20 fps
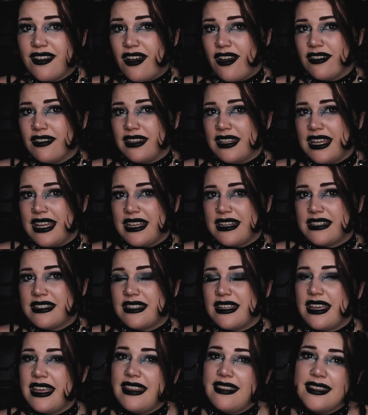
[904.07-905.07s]
are
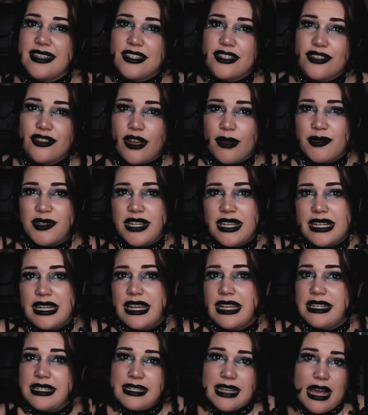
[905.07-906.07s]
linked in the
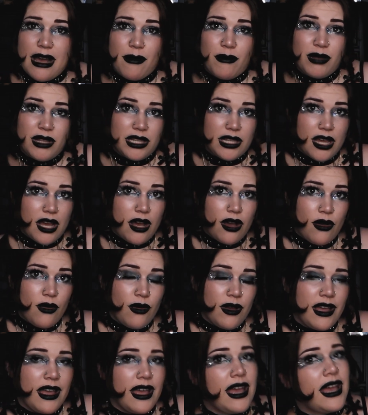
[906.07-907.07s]
description down
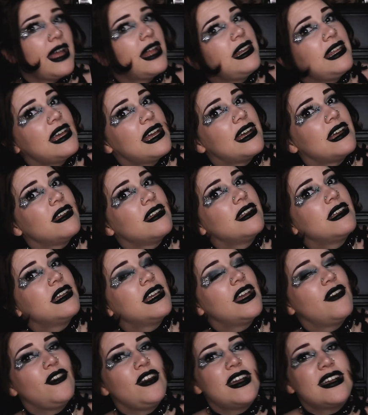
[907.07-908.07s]
below. And yeah,
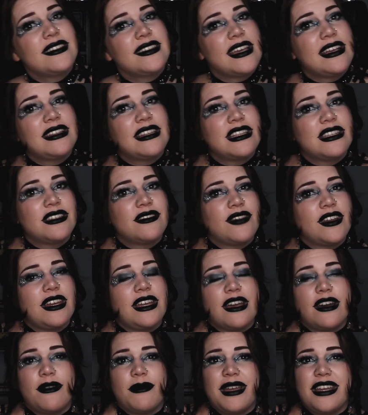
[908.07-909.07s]
if you guys like this
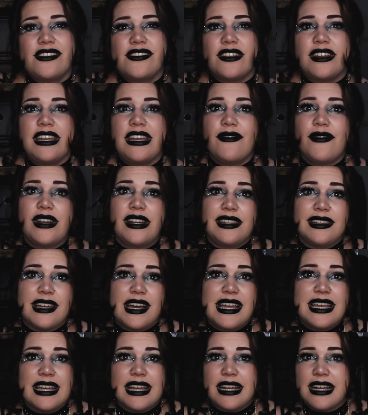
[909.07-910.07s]
video, make sure to give it a
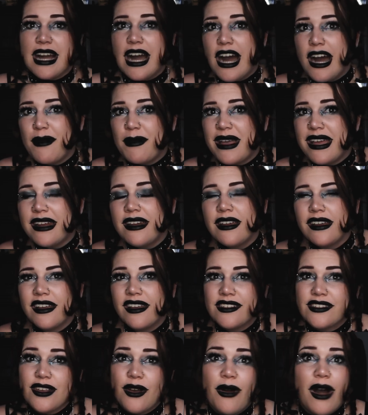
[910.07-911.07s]
like and comment
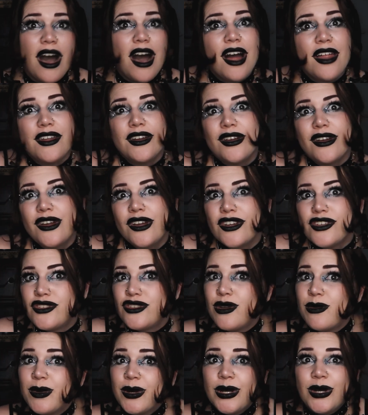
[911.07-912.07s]
so other
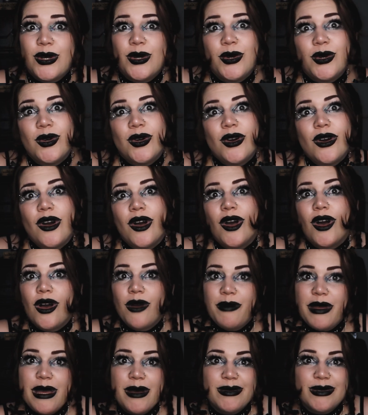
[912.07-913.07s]
super cool
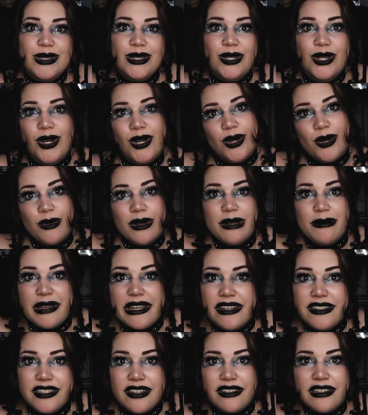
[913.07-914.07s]
people who want to
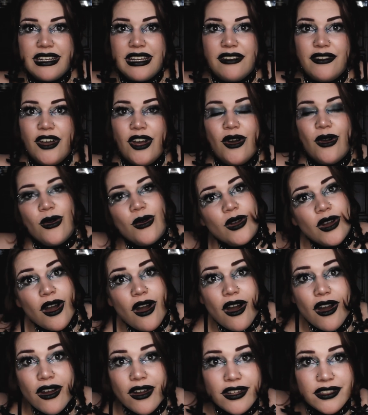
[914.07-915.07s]
be alternative
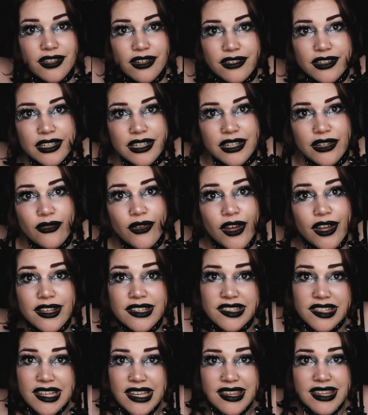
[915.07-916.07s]
or are alternative
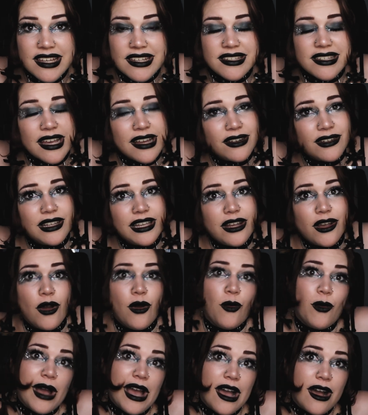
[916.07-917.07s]
see this and are like,
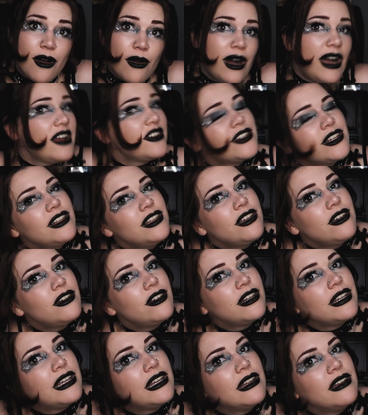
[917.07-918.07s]
wow, I should click
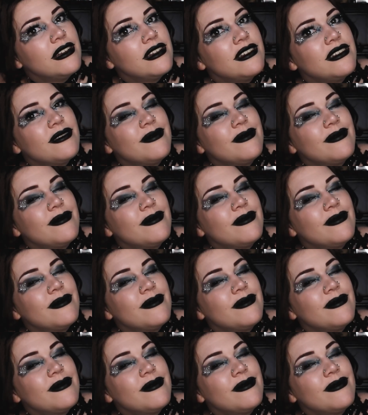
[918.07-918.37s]
on it.